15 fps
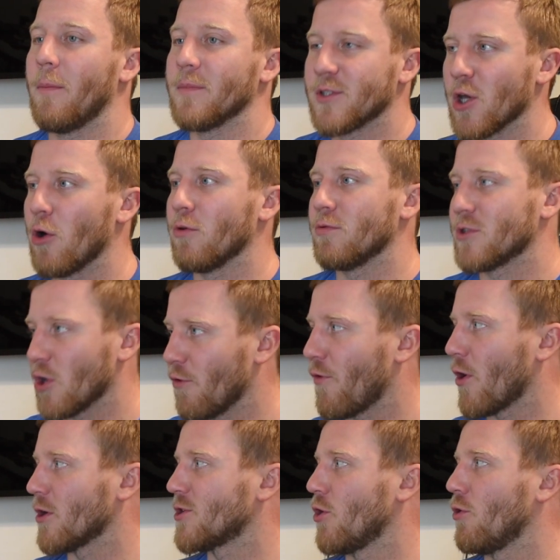So
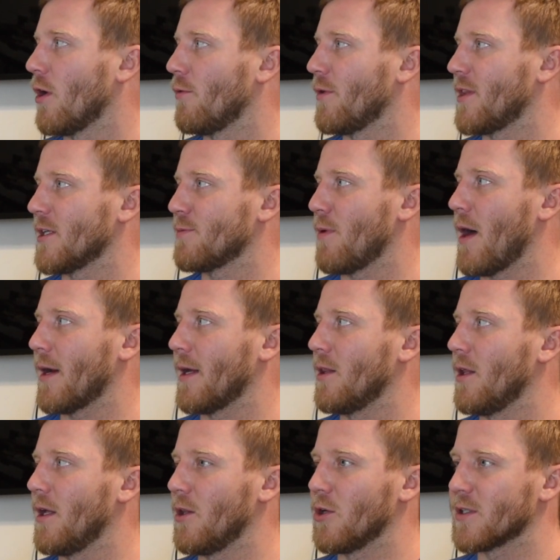far, so good with this block.
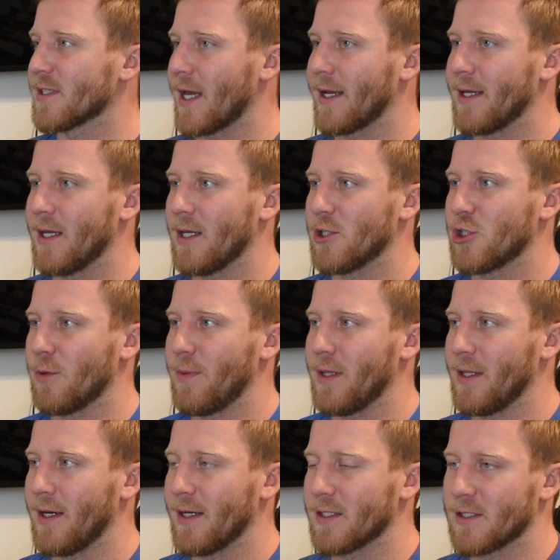It looks like it should be
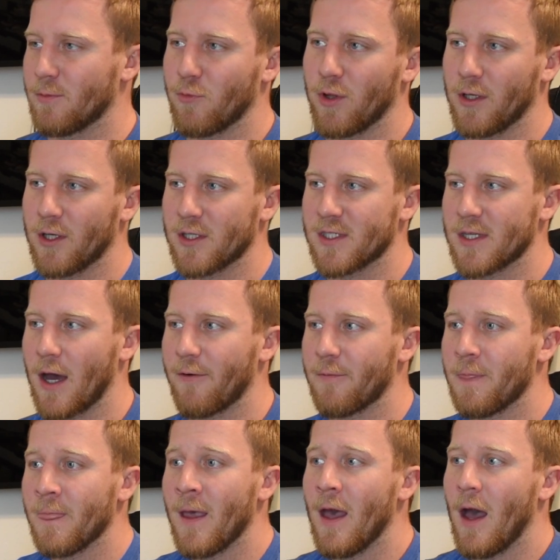leading to some really good
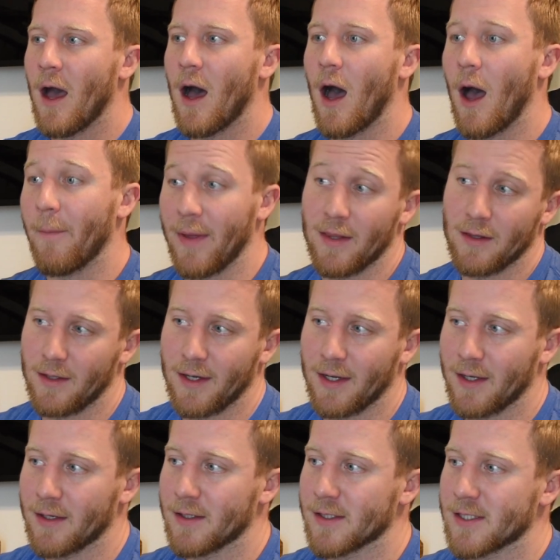stuff. And then
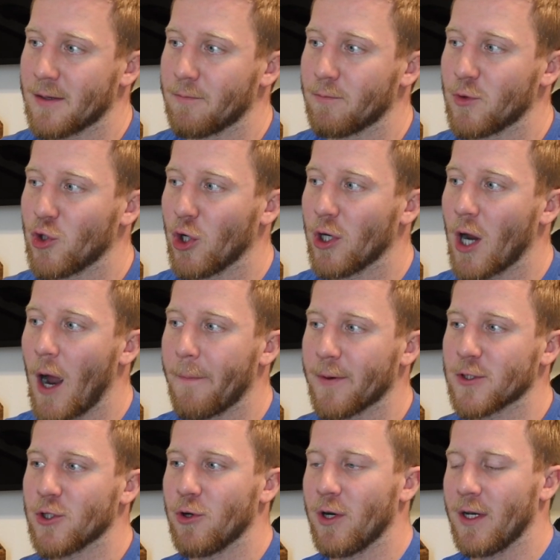leading into some good
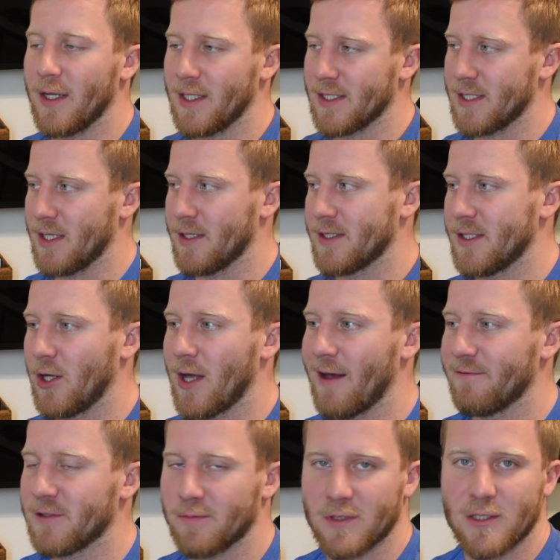opportunities and still
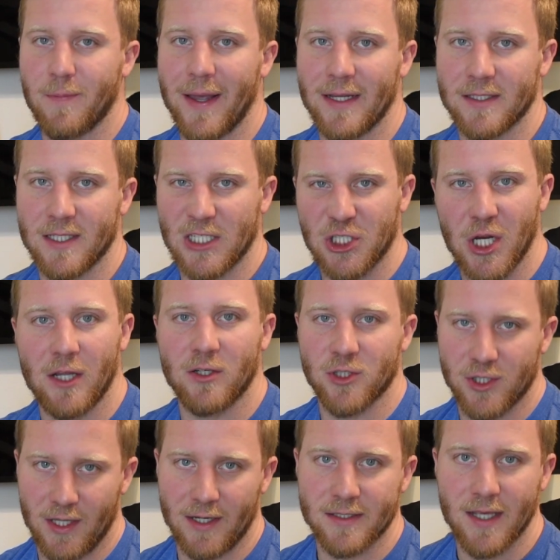have some space to
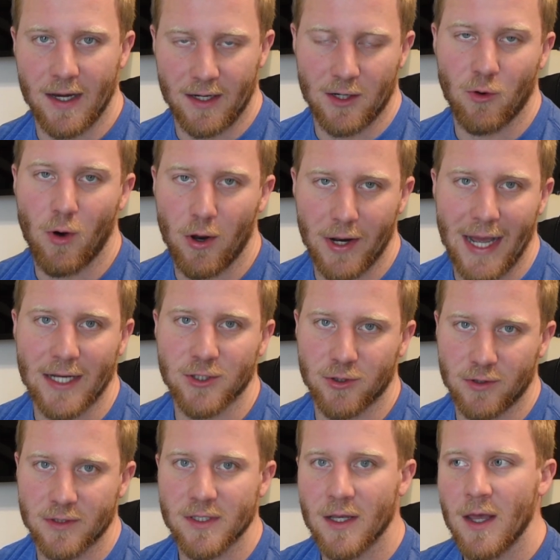change things heading into Raw
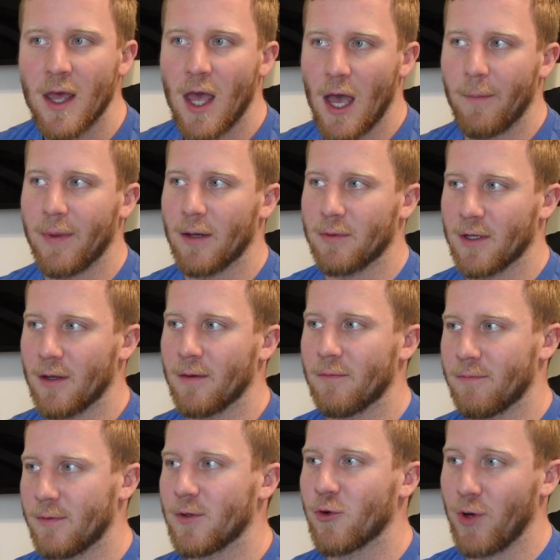Nationals and be able to
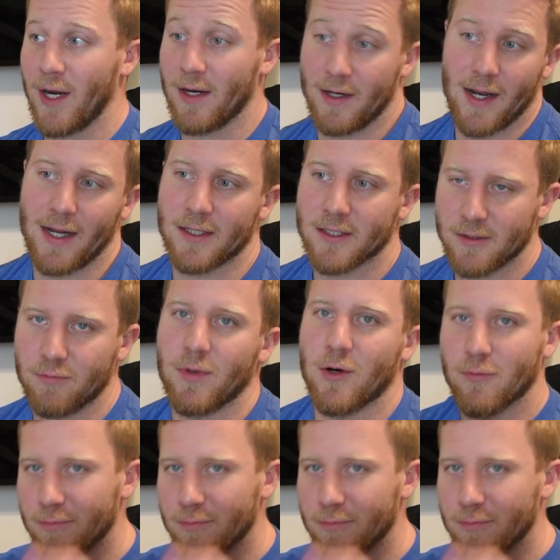create a nice,